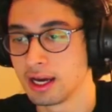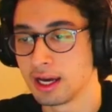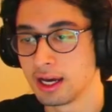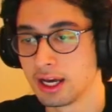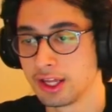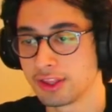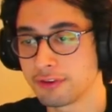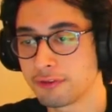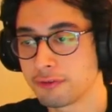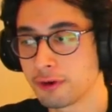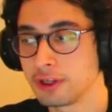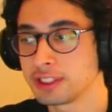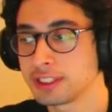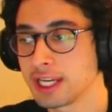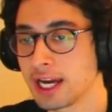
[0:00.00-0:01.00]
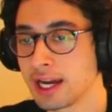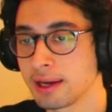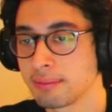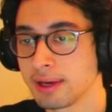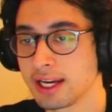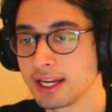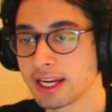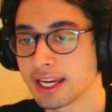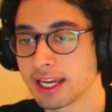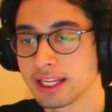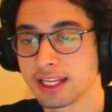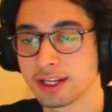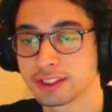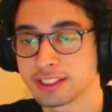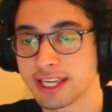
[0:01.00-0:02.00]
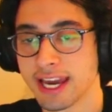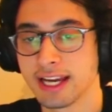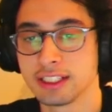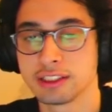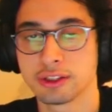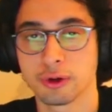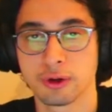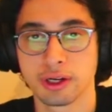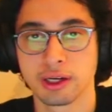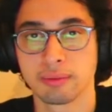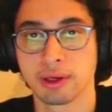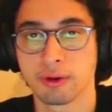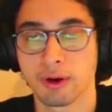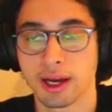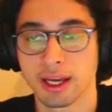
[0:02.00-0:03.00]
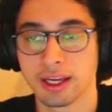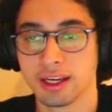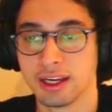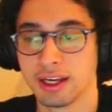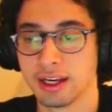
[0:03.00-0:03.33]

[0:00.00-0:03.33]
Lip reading: The first time, and again, here's the edgelord in me, right?